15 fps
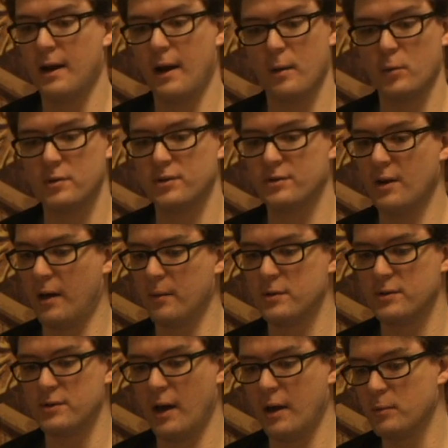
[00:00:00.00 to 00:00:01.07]
and I was
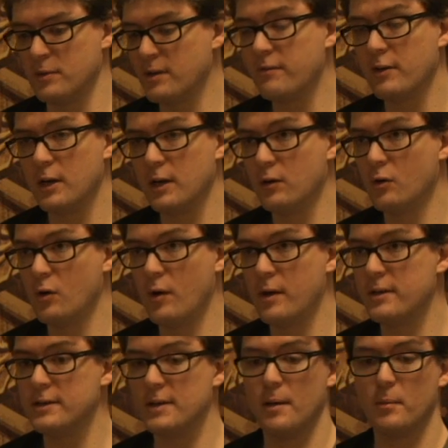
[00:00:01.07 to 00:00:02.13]
living in
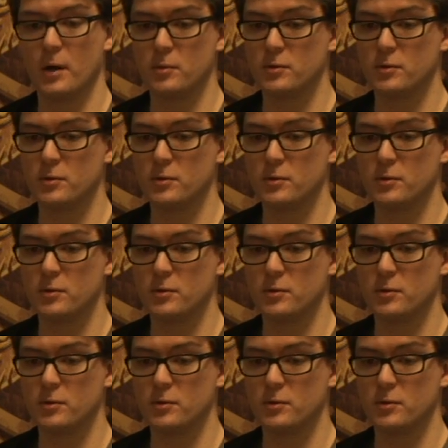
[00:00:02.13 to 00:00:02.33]
Illinois at the time,